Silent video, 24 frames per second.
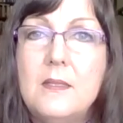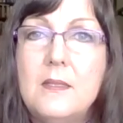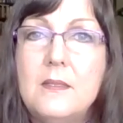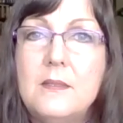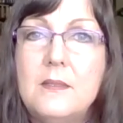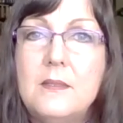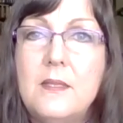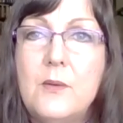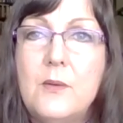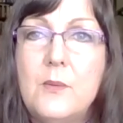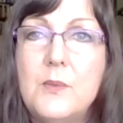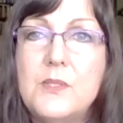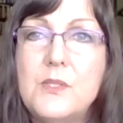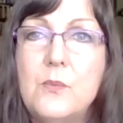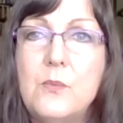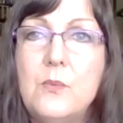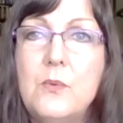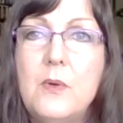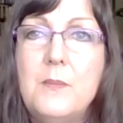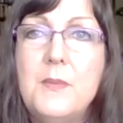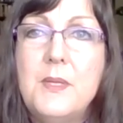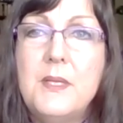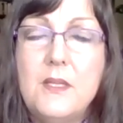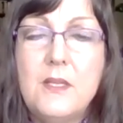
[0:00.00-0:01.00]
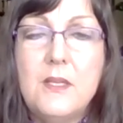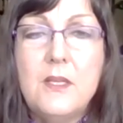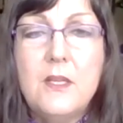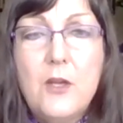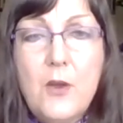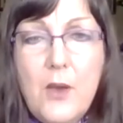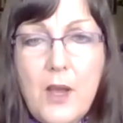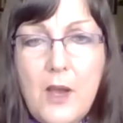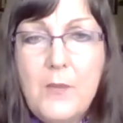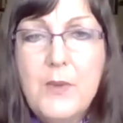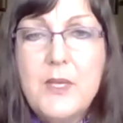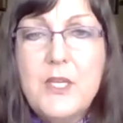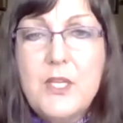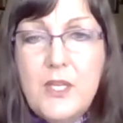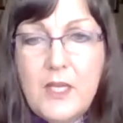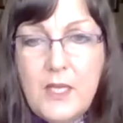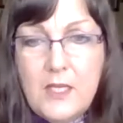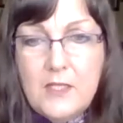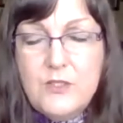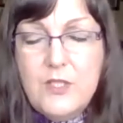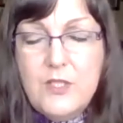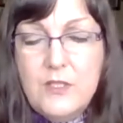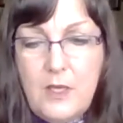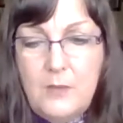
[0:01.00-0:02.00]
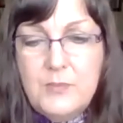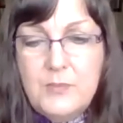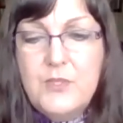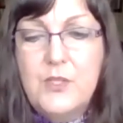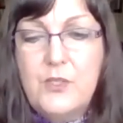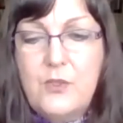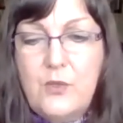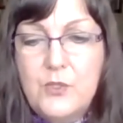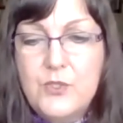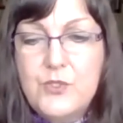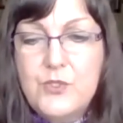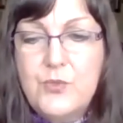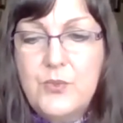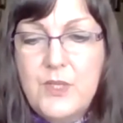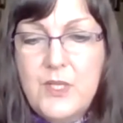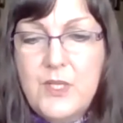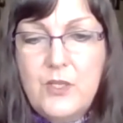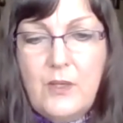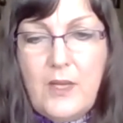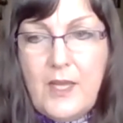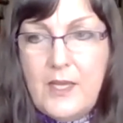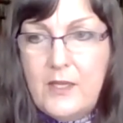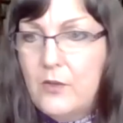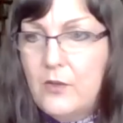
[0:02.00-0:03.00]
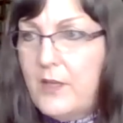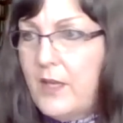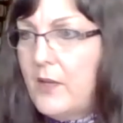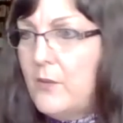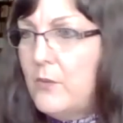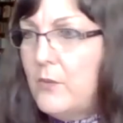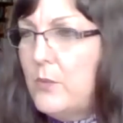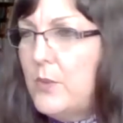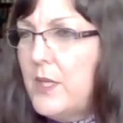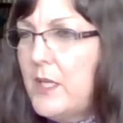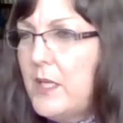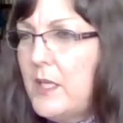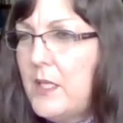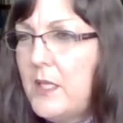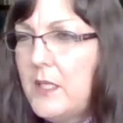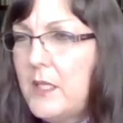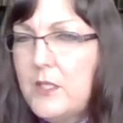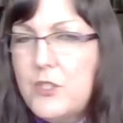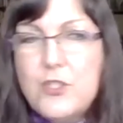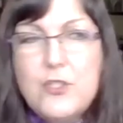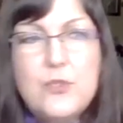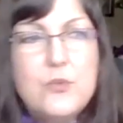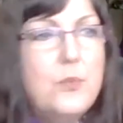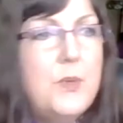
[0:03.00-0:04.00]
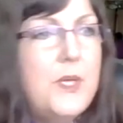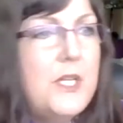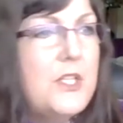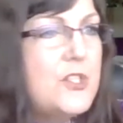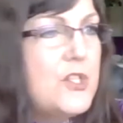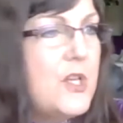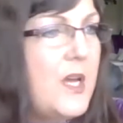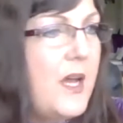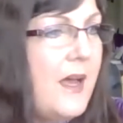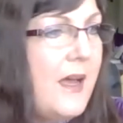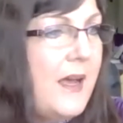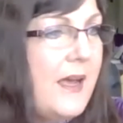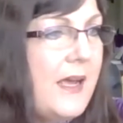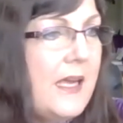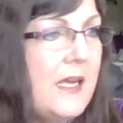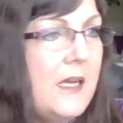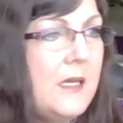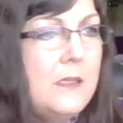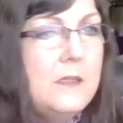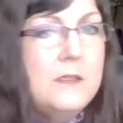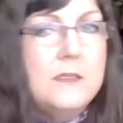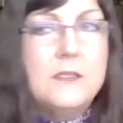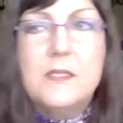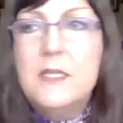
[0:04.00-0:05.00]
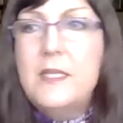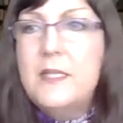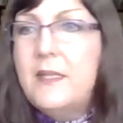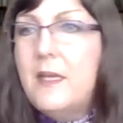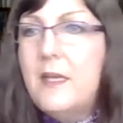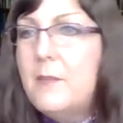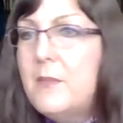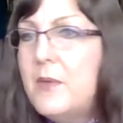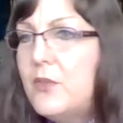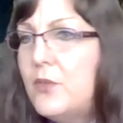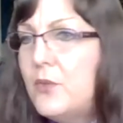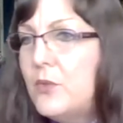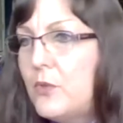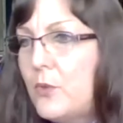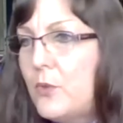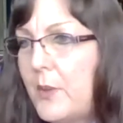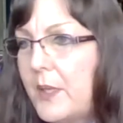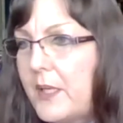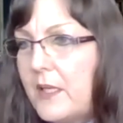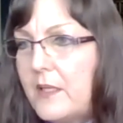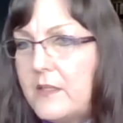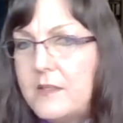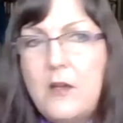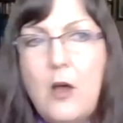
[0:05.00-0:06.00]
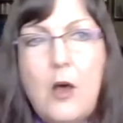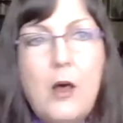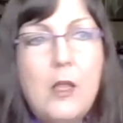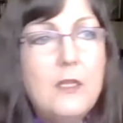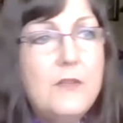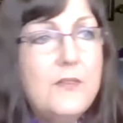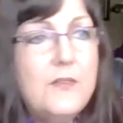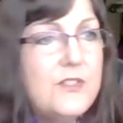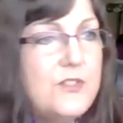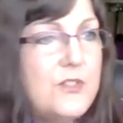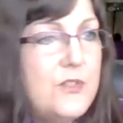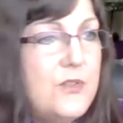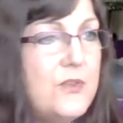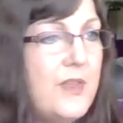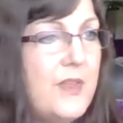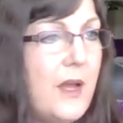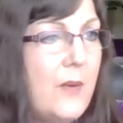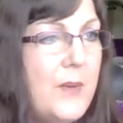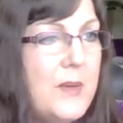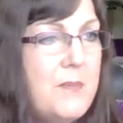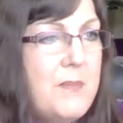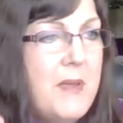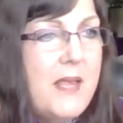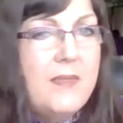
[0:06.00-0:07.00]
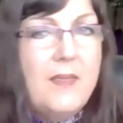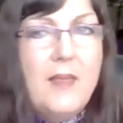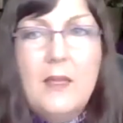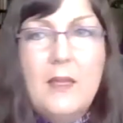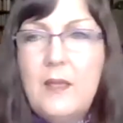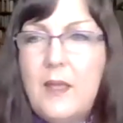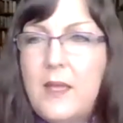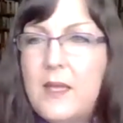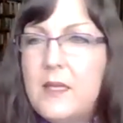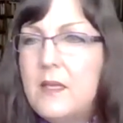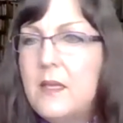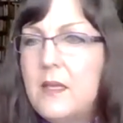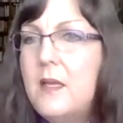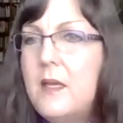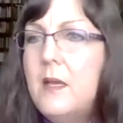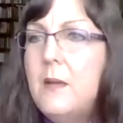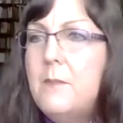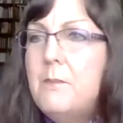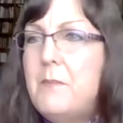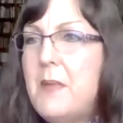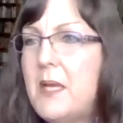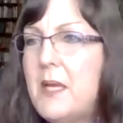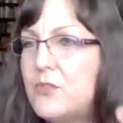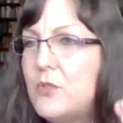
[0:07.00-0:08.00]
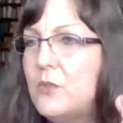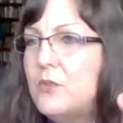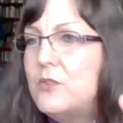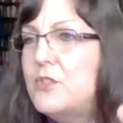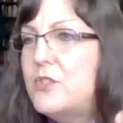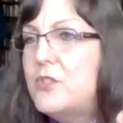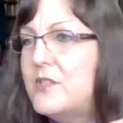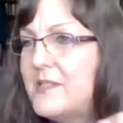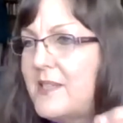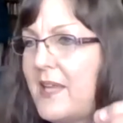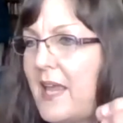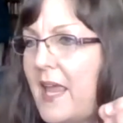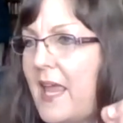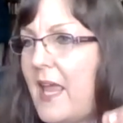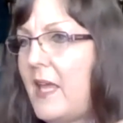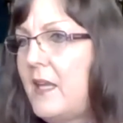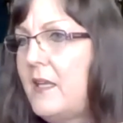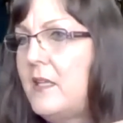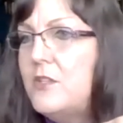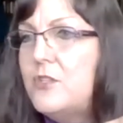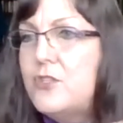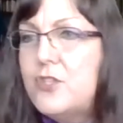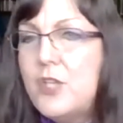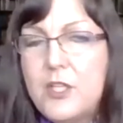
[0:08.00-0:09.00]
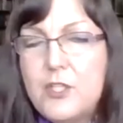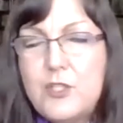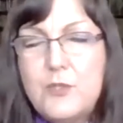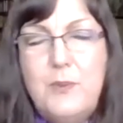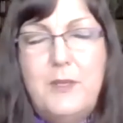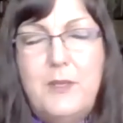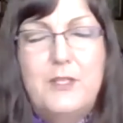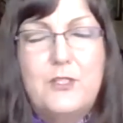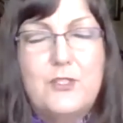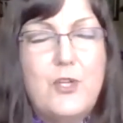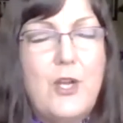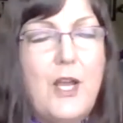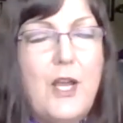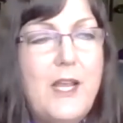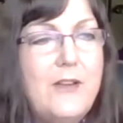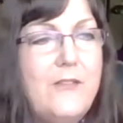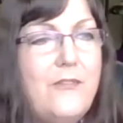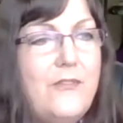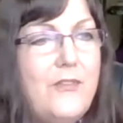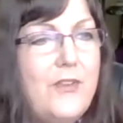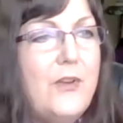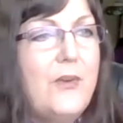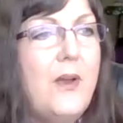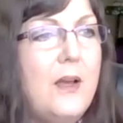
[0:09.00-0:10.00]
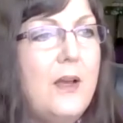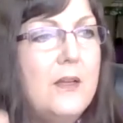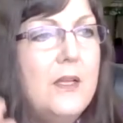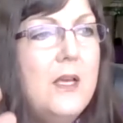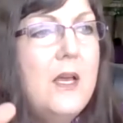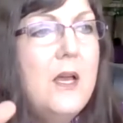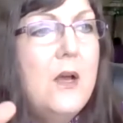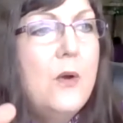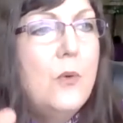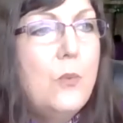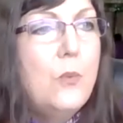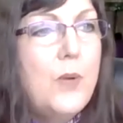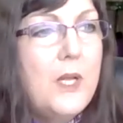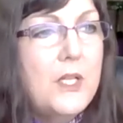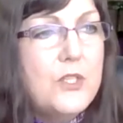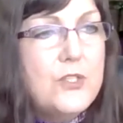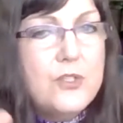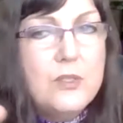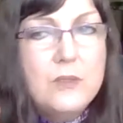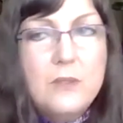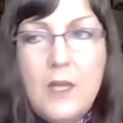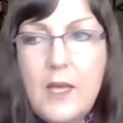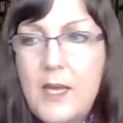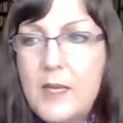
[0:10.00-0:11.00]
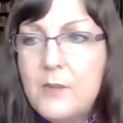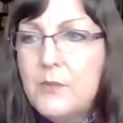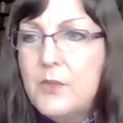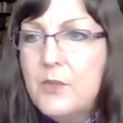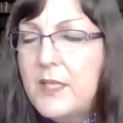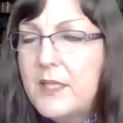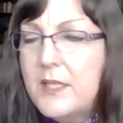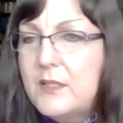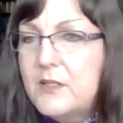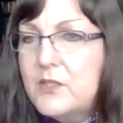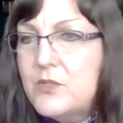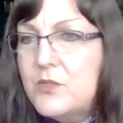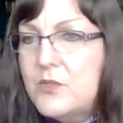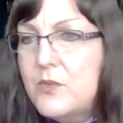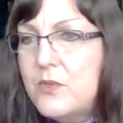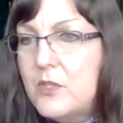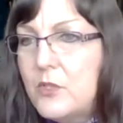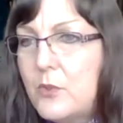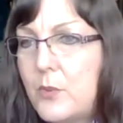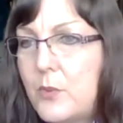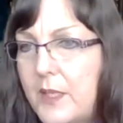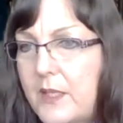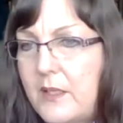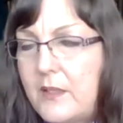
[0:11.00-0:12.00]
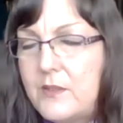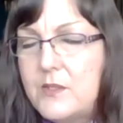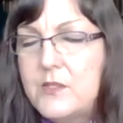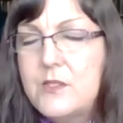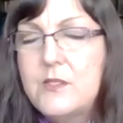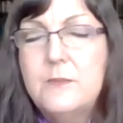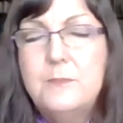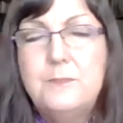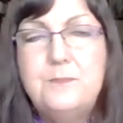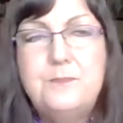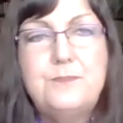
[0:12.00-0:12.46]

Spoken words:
there was a woman. You know how when you get up to the grocery, you're like, okay, which aisle is going to get me through quickest? All of us do that. We make that like mental scan and judgment trying to figure out which line will get us through the quickest.